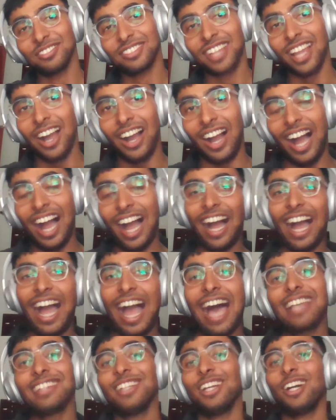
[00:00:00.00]

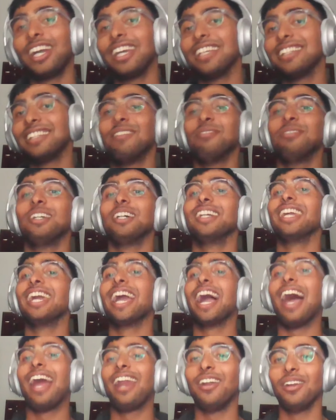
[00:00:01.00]
As long as I'm learning,
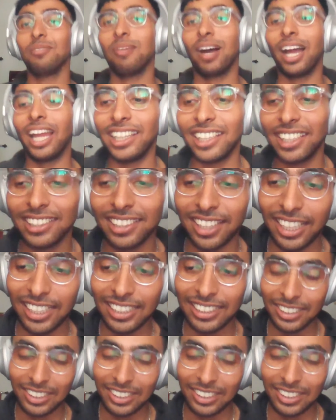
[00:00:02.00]
I don't mind the stress.